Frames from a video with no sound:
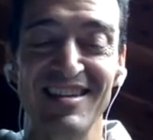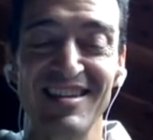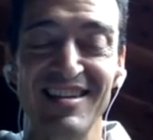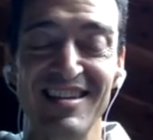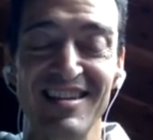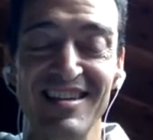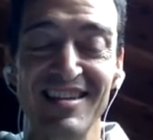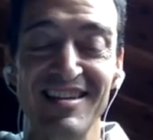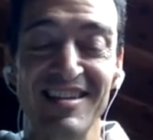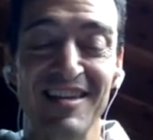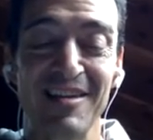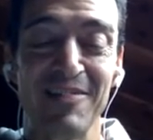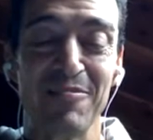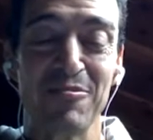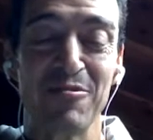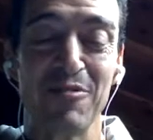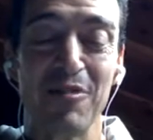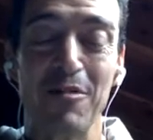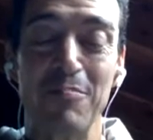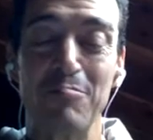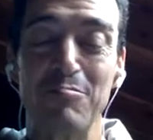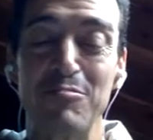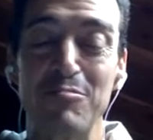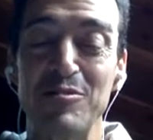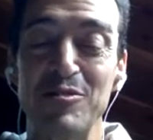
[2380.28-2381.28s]
It's our
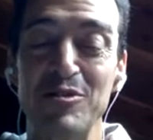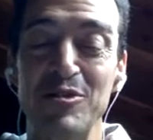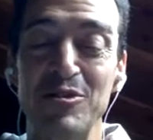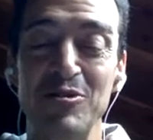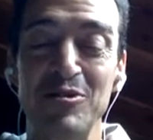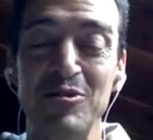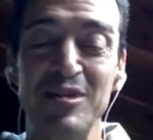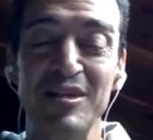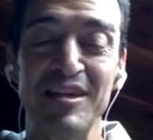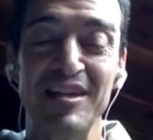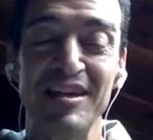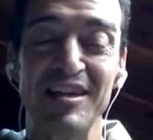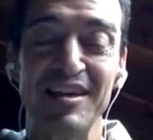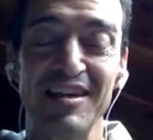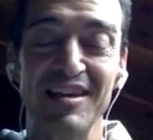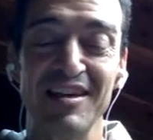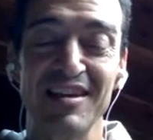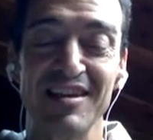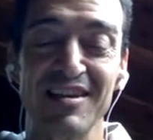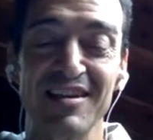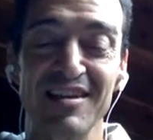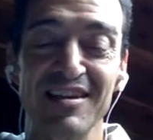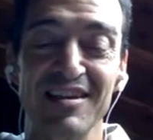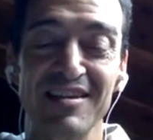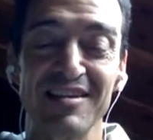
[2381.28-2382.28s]
opportunity,
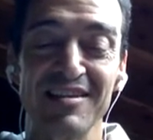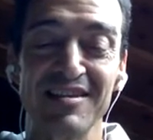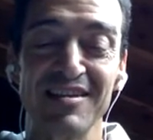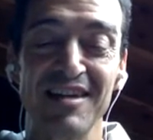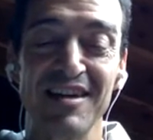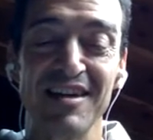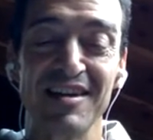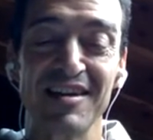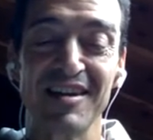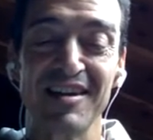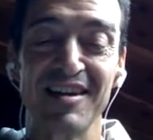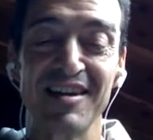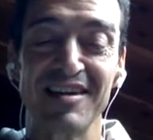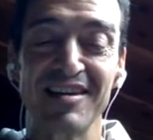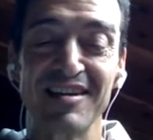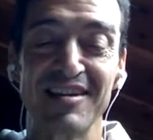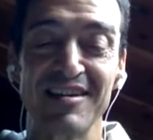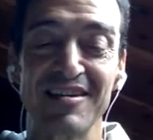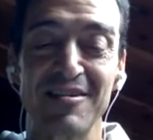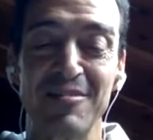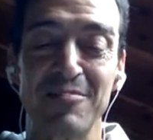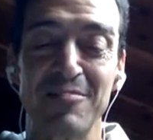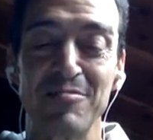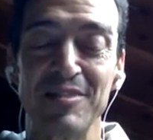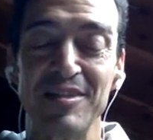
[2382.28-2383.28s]
not like an
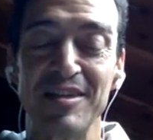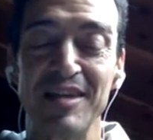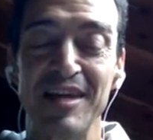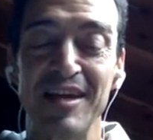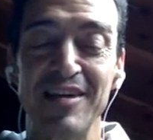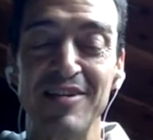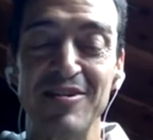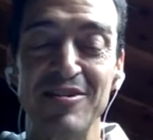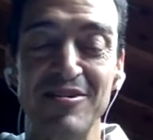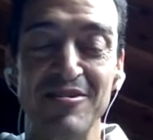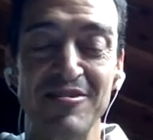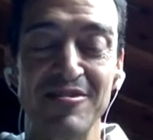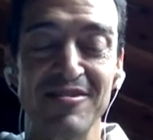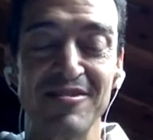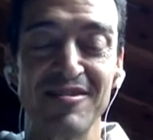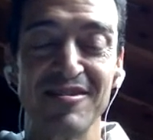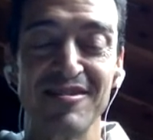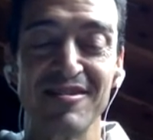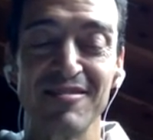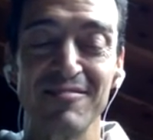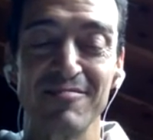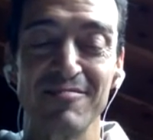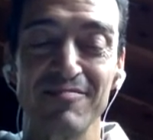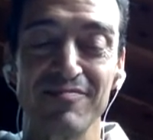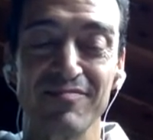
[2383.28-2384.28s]
obligation,
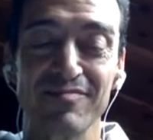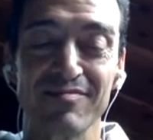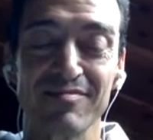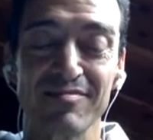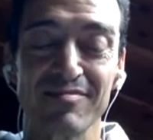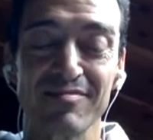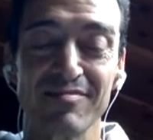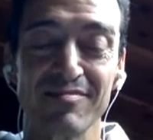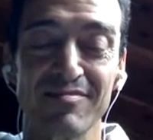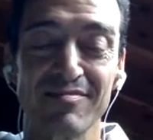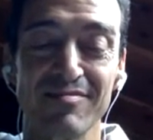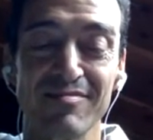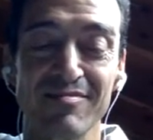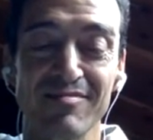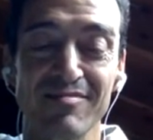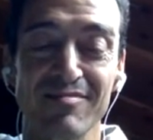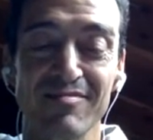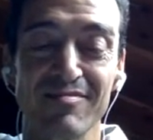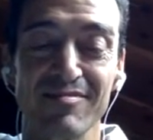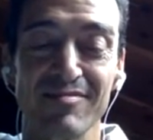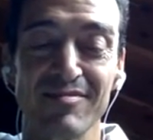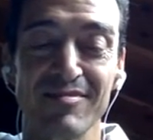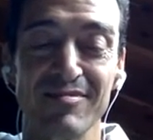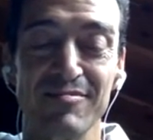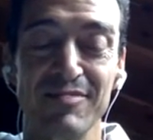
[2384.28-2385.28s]

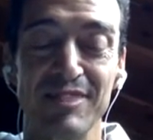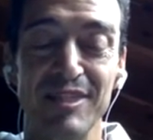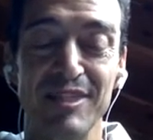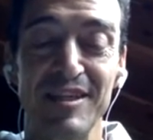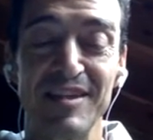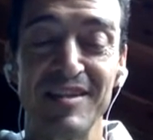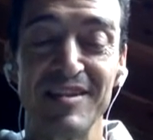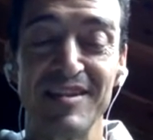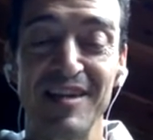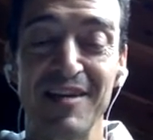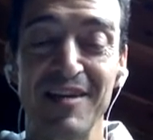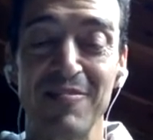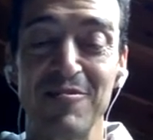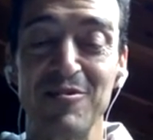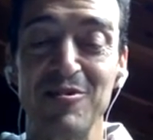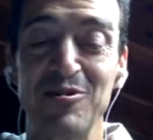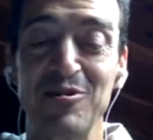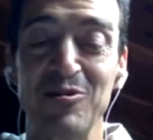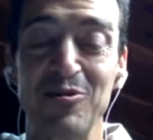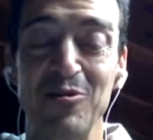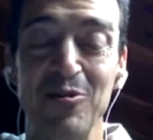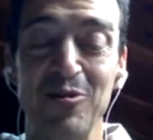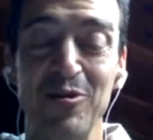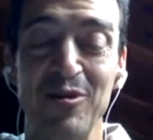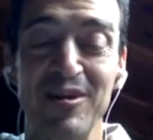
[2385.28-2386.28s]
but it's our
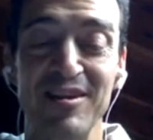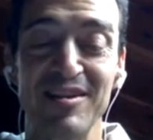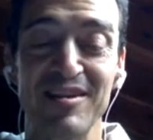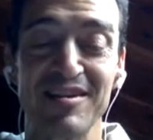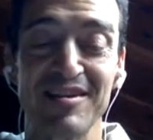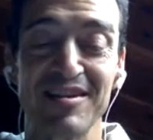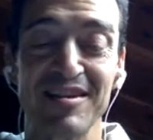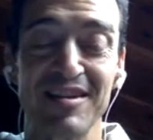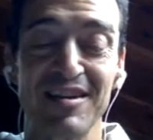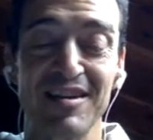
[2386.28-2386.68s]
choice.